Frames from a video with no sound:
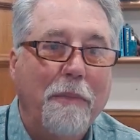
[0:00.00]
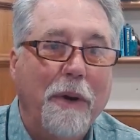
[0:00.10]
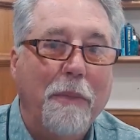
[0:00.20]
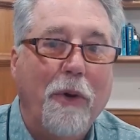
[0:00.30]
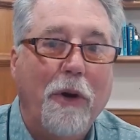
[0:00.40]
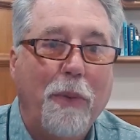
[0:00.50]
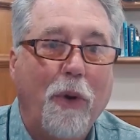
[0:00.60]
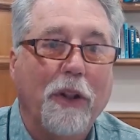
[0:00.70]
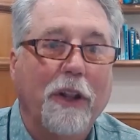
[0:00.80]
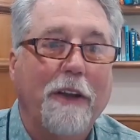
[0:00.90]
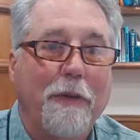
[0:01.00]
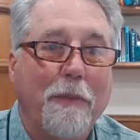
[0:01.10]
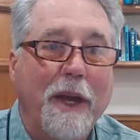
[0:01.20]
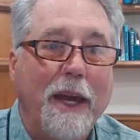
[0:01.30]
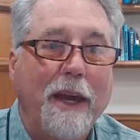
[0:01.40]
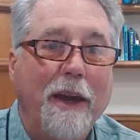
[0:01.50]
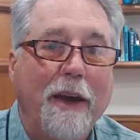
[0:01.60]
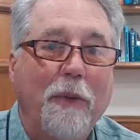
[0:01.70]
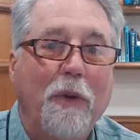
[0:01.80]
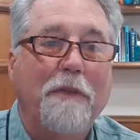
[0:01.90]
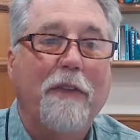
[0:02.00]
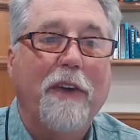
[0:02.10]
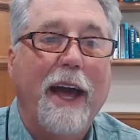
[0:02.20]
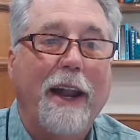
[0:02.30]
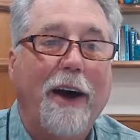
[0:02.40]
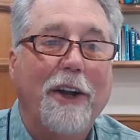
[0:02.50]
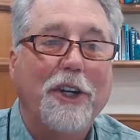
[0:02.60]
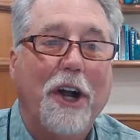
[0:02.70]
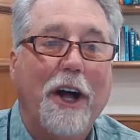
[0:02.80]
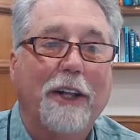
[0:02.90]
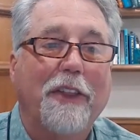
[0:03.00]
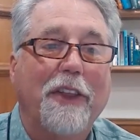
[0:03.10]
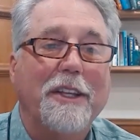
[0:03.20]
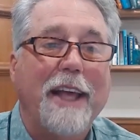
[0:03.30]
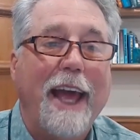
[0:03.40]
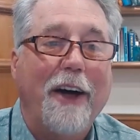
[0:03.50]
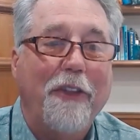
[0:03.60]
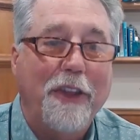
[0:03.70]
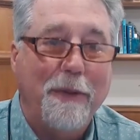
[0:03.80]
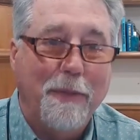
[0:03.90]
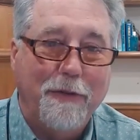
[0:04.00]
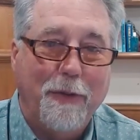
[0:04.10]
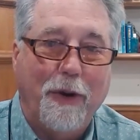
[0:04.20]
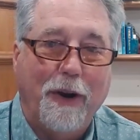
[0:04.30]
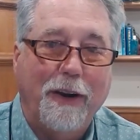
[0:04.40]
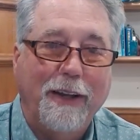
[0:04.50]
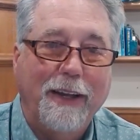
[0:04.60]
But more importantly for me, we've never had a hot chocolate this healthy before.